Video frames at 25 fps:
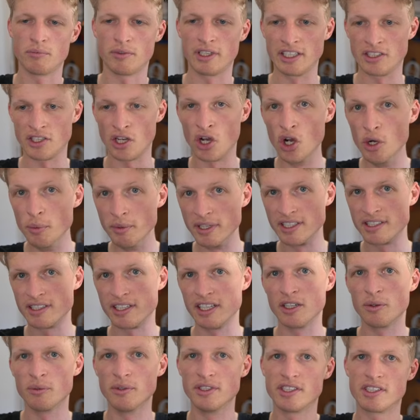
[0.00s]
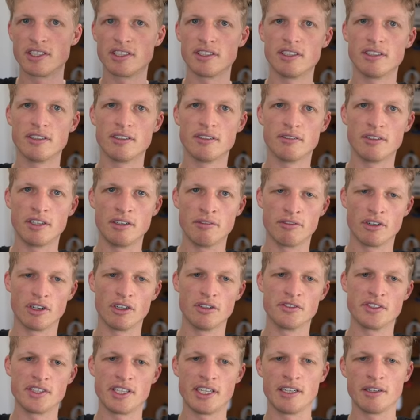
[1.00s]
its homing sequence
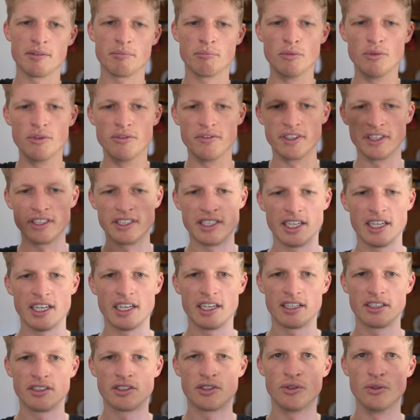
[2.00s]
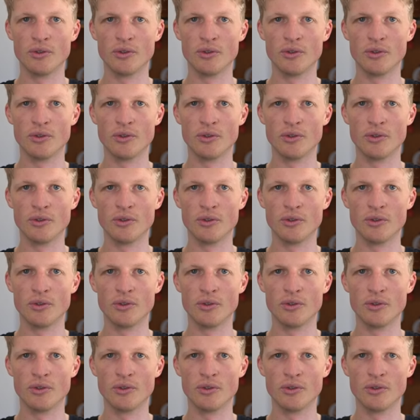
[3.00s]
involves it moving down